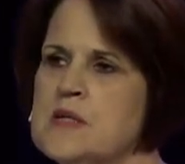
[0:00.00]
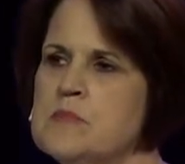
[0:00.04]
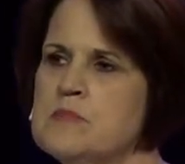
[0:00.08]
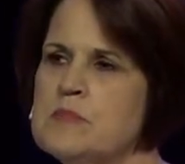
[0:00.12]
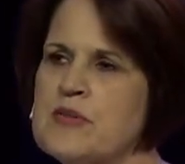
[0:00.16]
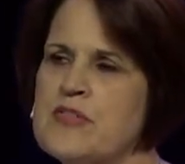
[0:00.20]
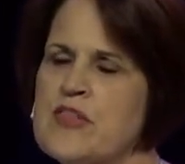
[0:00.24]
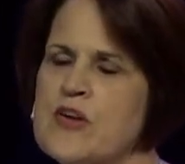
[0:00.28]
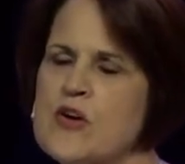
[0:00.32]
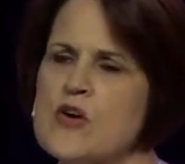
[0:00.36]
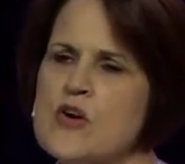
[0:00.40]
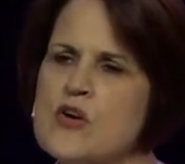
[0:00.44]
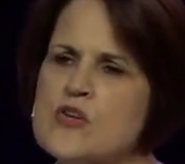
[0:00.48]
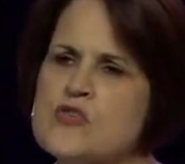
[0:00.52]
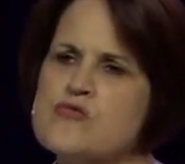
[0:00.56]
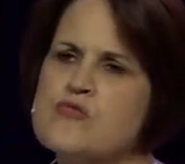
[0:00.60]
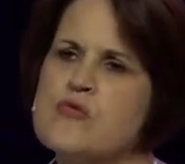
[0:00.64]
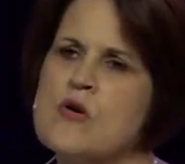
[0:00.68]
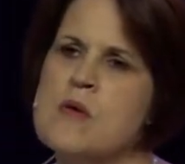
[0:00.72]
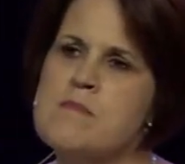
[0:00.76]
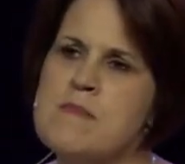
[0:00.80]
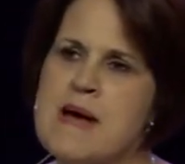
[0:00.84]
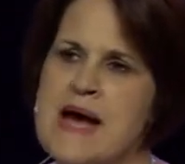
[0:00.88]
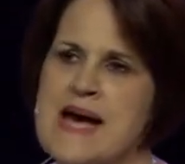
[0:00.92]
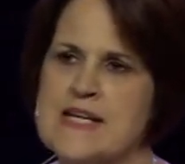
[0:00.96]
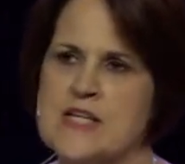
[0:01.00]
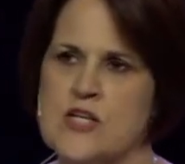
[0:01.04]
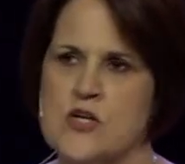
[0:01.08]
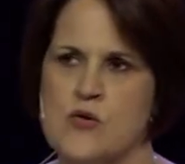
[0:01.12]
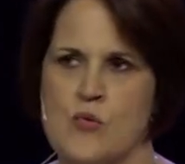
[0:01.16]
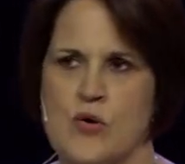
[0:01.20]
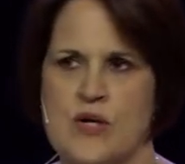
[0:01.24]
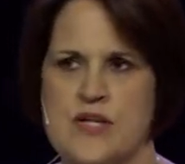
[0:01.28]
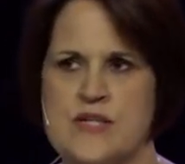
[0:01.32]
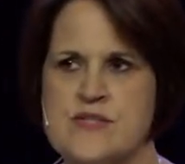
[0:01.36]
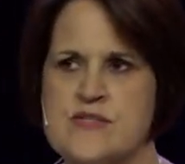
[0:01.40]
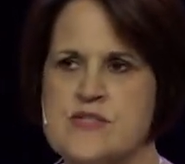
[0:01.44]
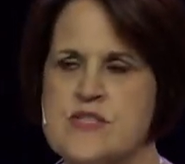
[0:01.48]
But there are traumatic
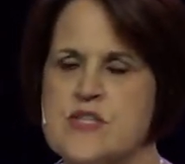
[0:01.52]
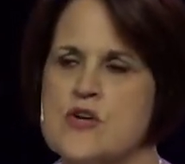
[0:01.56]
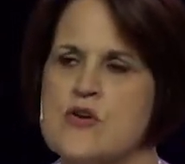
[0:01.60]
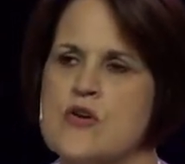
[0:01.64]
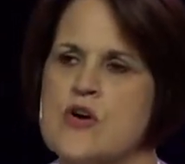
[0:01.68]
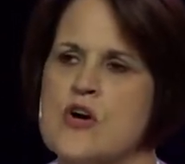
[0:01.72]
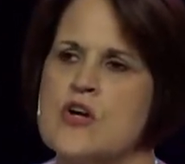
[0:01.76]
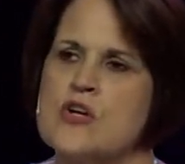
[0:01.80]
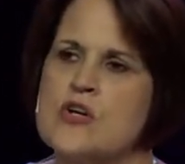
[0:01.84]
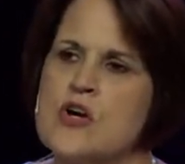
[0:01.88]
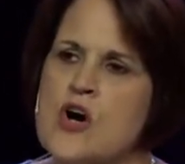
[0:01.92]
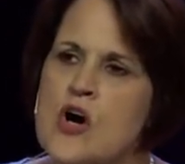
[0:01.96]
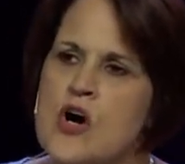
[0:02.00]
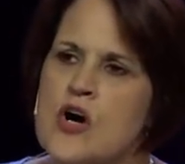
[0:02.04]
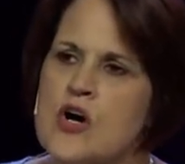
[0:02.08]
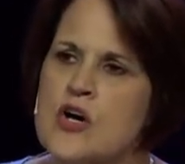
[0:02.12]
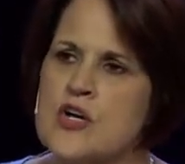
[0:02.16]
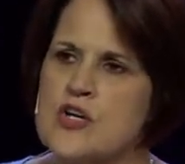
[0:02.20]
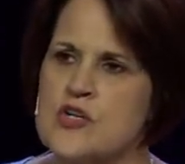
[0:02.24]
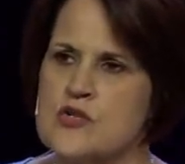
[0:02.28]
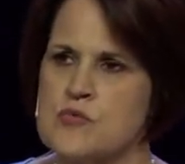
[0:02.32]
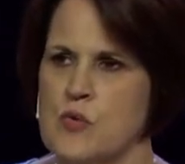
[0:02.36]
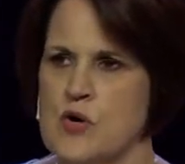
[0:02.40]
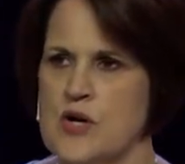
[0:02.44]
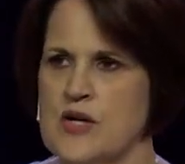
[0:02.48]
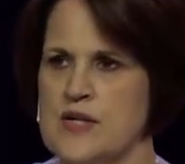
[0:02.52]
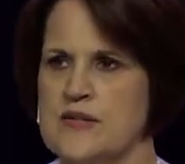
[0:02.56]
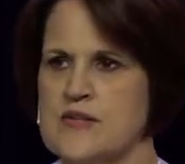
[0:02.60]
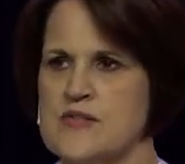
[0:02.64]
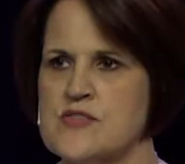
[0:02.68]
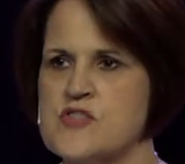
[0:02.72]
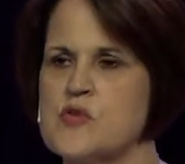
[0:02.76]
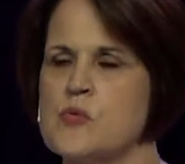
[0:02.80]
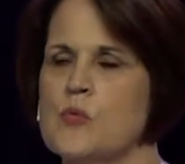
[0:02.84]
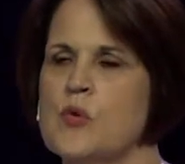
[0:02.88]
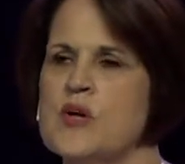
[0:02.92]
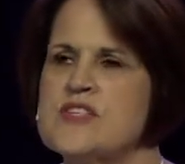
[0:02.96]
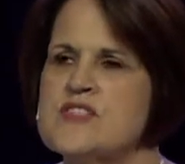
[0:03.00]
ones, there are hard
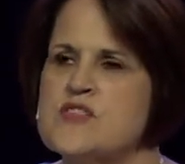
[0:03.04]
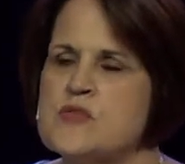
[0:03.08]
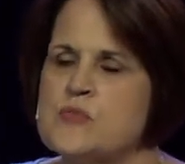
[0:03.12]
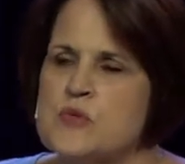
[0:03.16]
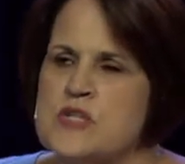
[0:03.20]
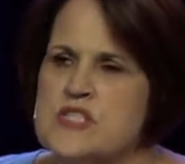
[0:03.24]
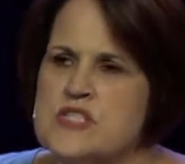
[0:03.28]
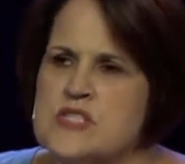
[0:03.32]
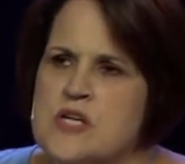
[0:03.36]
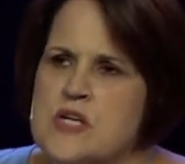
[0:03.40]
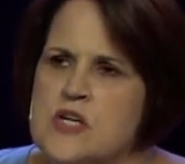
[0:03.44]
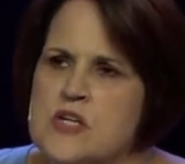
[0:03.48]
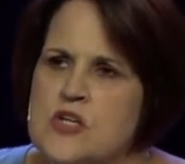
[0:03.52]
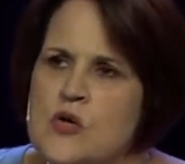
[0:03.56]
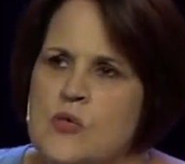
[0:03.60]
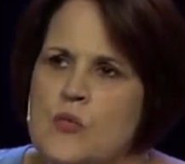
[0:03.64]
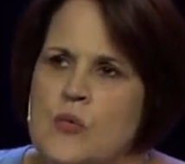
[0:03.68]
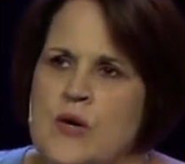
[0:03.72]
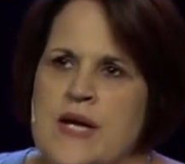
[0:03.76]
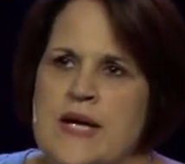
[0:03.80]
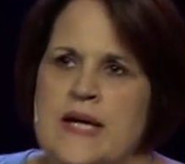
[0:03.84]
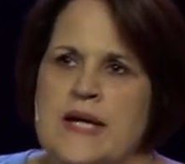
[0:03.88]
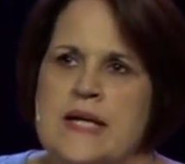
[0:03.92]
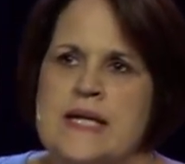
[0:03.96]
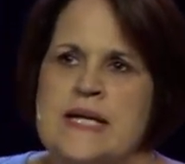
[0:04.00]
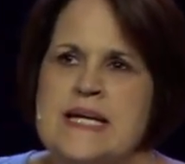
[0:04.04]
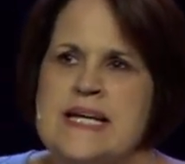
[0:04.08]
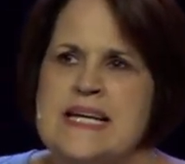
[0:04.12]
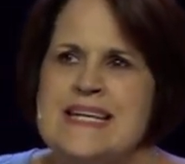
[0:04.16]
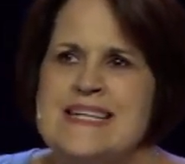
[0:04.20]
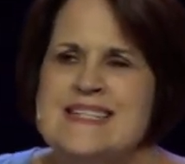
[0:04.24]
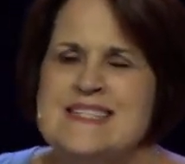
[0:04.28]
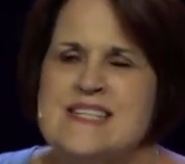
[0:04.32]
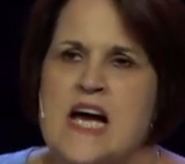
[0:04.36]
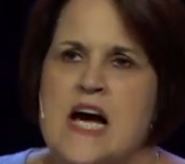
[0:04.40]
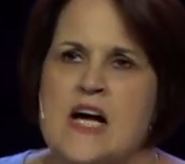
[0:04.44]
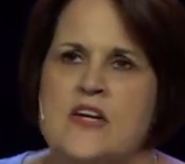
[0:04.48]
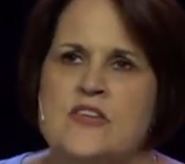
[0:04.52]
ones, the ones that we tuck away
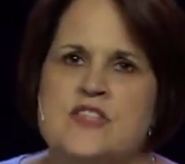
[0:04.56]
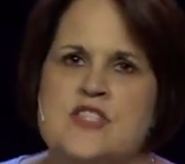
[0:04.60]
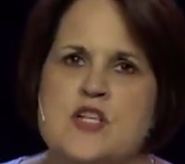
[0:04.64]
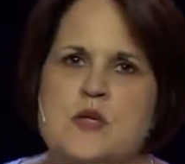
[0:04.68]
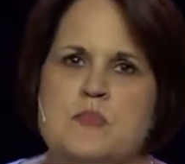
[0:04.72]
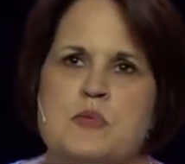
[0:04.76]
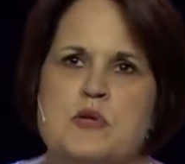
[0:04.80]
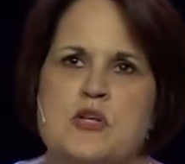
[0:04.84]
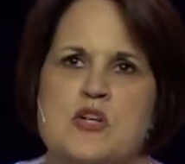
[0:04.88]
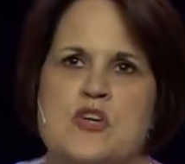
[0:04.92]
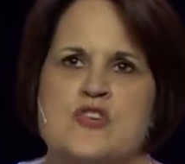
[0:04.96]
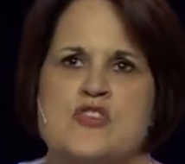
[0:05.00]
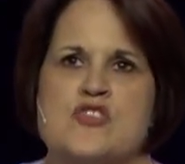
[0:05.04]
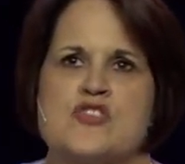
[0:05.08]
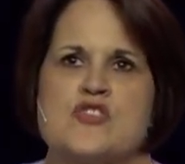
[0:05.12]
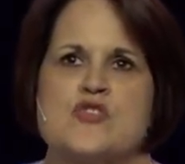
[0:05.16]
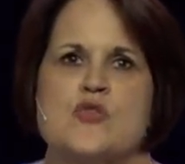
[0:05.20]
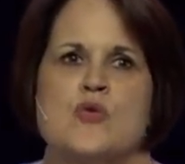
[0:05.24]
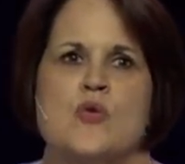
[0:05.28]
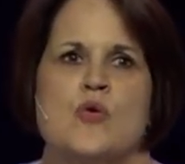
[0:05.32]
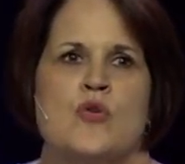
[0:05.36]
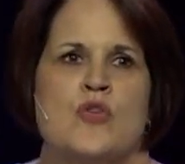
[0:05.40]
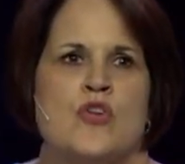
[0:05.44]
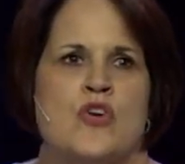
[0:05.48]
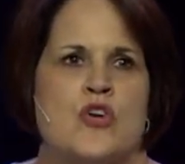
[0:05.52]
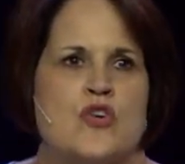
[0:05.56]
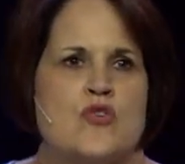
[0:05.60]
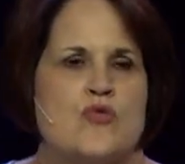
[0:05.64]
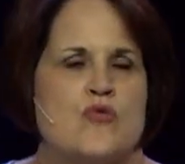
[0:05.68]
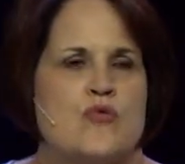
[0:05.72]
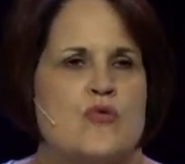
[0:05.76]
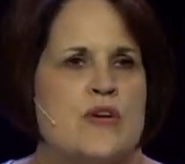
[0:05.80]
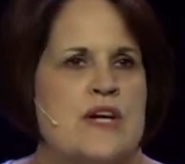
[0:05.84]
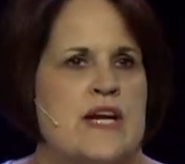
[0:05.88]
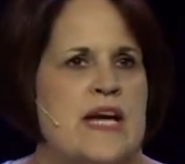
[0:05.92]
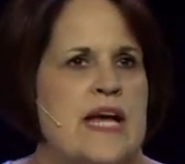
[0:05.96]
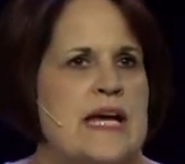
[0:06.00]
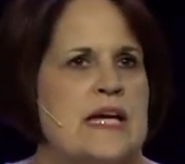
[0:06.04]
down deep in our soul that
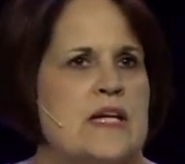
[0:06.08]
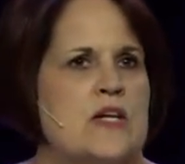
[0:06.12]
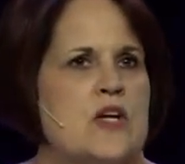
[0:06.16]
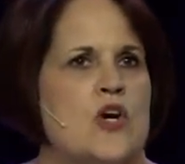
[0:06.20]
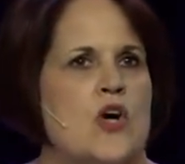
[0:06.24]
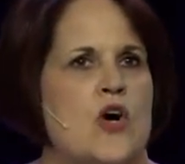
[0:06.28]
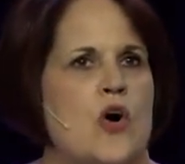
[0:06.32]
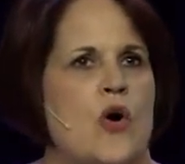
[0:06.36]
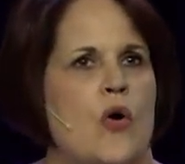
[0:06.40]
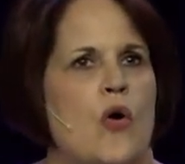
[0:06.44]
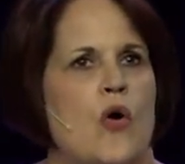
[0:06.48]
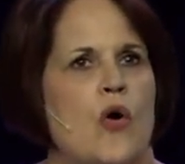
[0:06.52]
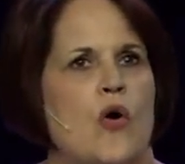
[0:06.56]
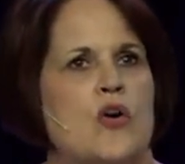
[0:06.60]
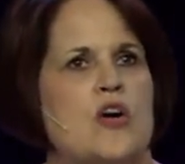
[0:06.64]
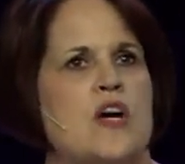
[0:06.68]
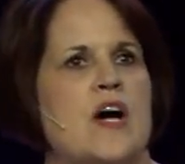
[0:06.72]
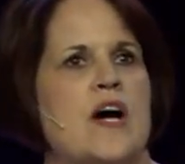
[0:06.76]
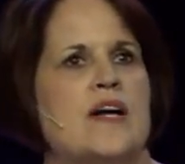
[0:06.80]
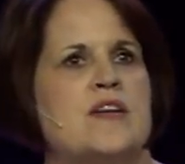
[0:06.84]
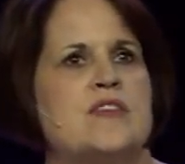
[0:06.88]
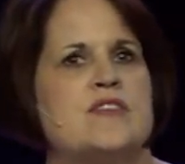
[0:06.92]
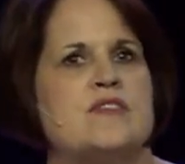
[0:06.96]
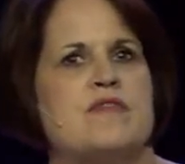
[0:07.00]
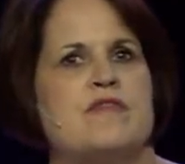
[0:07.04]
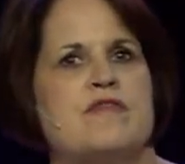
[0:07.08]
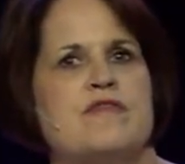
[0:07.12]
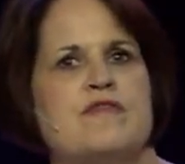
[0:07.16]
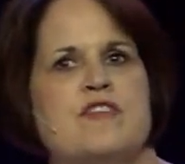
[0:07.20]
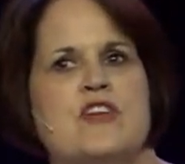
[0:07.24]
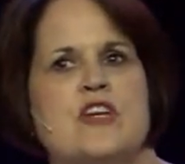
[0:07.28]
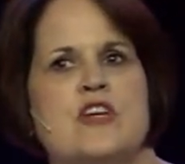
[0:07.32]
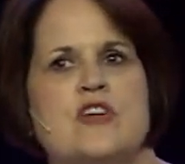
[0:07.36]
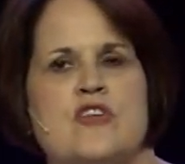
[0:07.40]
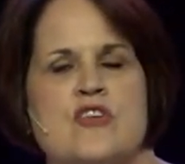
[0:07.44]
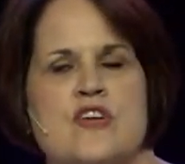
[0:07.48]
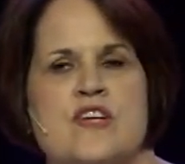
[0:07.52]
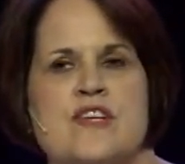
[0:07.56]
create all kinds of
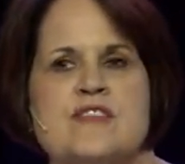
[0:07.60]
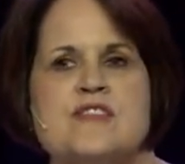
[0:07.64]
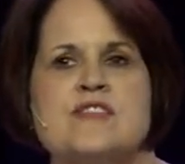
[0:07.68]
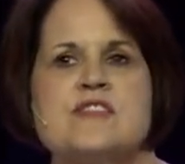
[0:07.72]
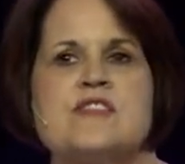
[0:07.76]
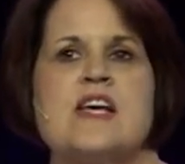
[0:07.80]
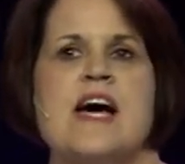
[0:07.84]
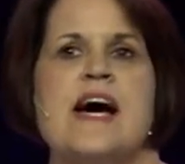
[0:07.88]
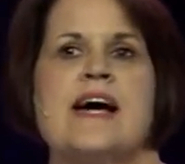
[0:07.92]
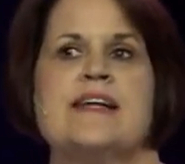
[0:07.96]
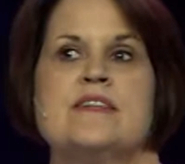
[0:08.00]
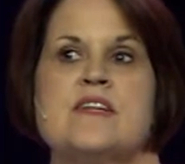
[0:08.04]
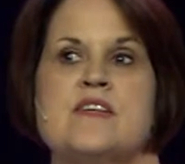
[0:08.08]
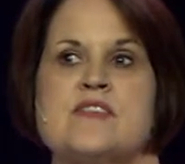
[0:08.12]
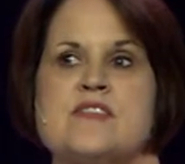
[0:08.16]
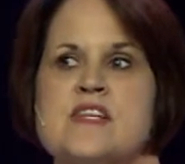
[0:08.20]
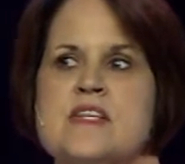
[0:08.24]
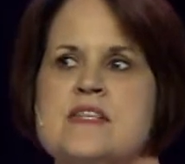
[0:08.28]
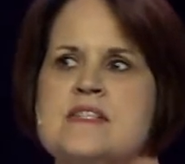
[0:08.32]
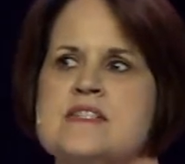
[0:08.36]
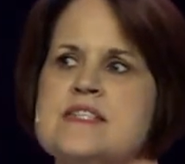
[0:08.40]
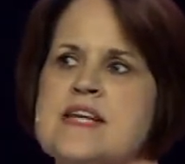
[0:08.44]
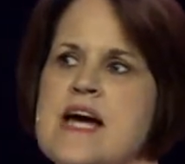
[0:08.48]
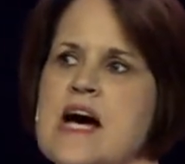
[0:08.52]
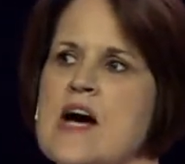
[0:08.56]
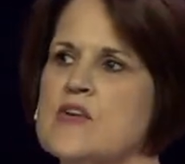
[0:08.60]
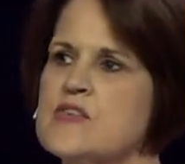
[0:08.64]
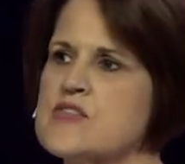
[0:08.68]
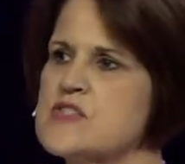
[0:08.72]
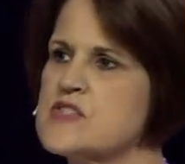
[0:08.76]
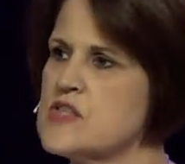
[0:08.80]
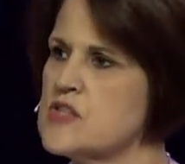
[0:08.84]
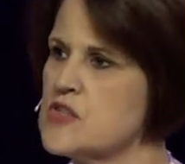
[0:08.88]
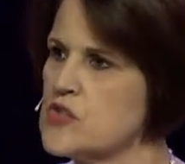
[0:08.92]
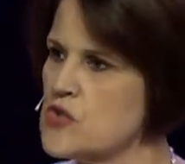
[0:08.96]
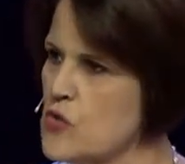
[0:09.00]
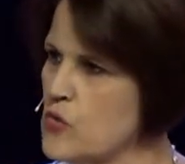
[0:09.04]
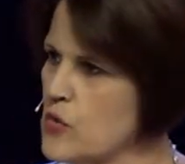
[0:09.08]
fear and sadness and doubts
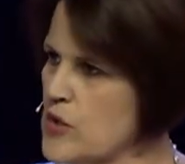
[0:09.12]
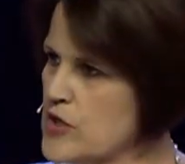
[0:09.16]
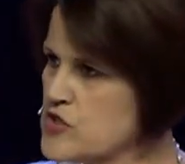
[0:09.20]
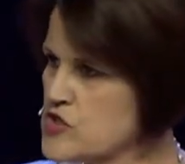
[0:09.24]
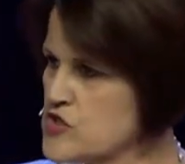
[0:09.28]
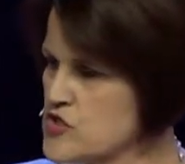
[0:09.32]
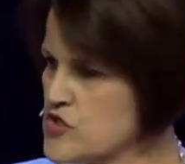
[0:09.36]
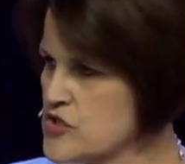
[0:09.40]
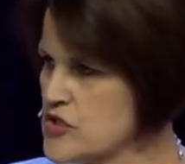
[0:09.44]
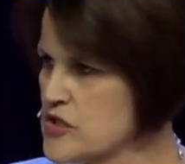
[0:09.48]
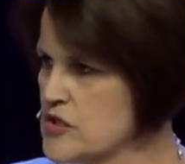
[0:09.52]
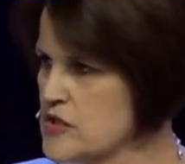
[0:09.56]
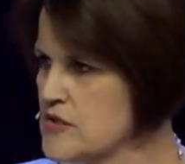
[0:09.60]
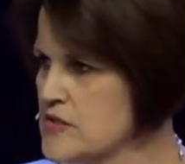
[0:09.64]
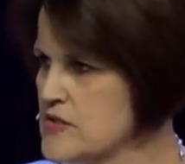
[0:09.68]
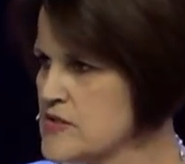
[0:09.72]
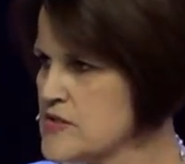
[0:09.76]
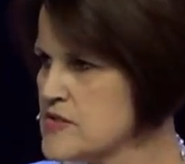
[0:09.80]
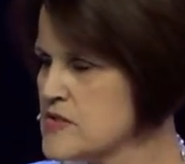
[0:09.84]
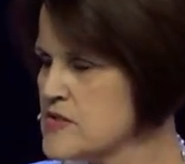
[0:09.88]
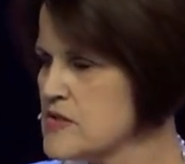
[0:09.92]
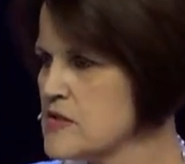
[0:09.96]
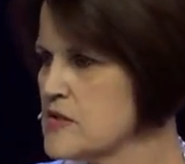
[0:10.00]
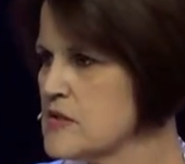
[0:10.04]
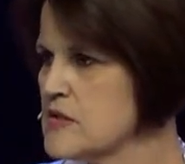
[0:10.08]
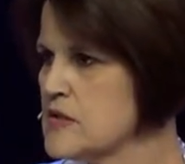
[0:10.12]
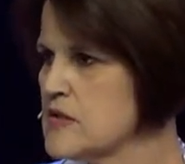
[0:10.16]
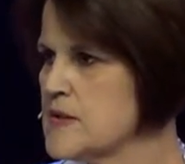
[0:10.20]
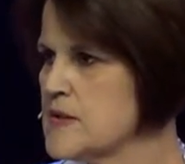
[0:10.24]
and questions.